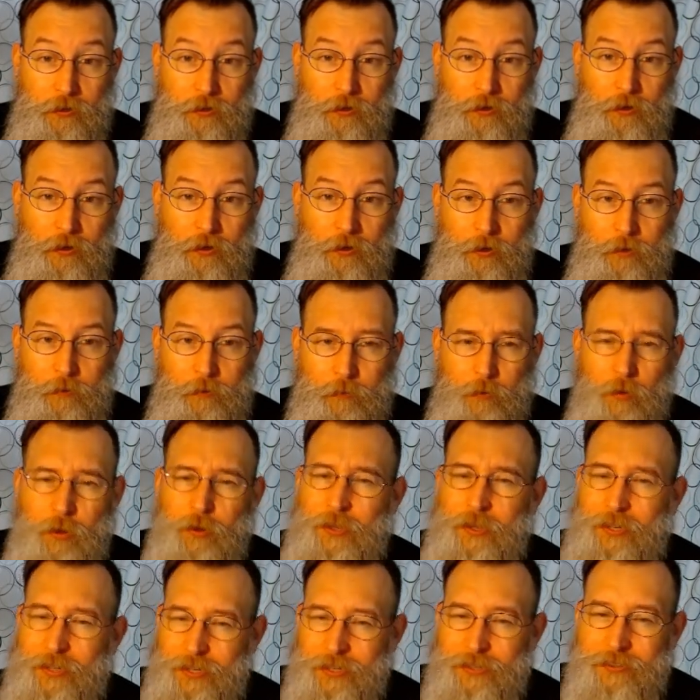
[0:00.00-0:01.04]
The
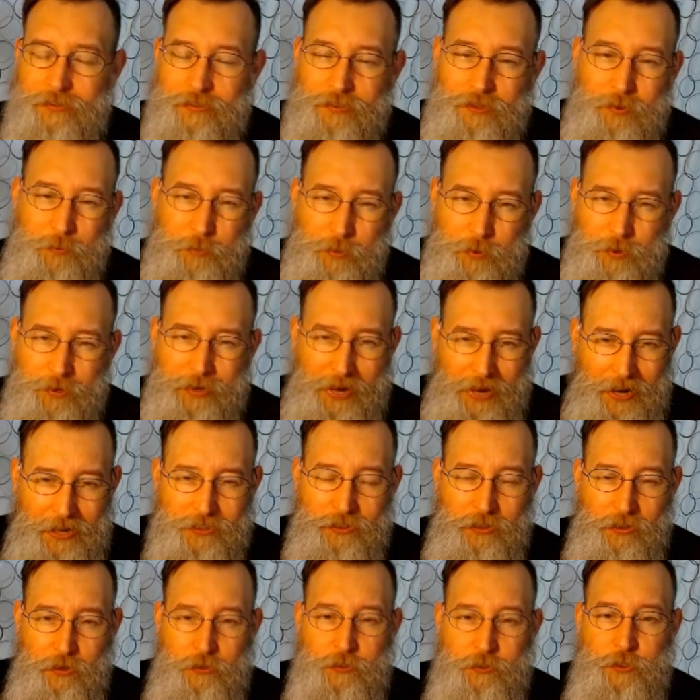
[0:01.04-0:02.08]
book has a
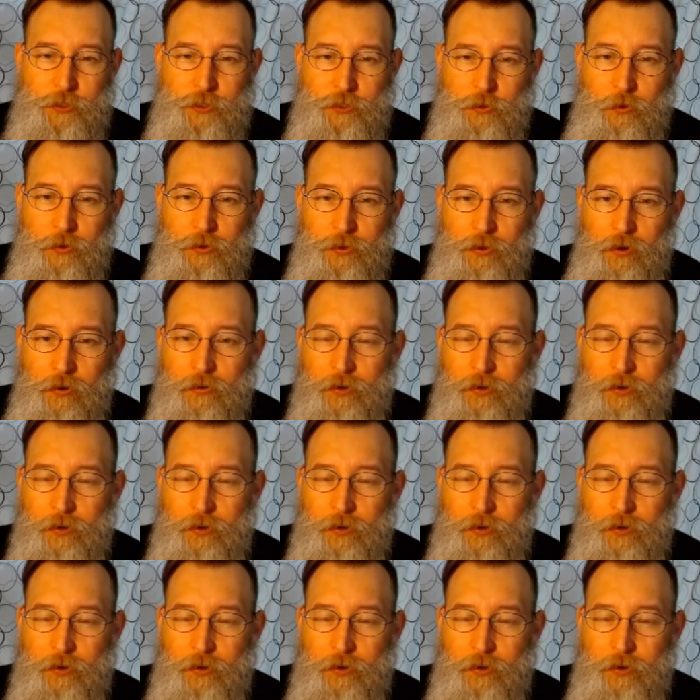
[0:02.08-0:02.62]
larger story, though.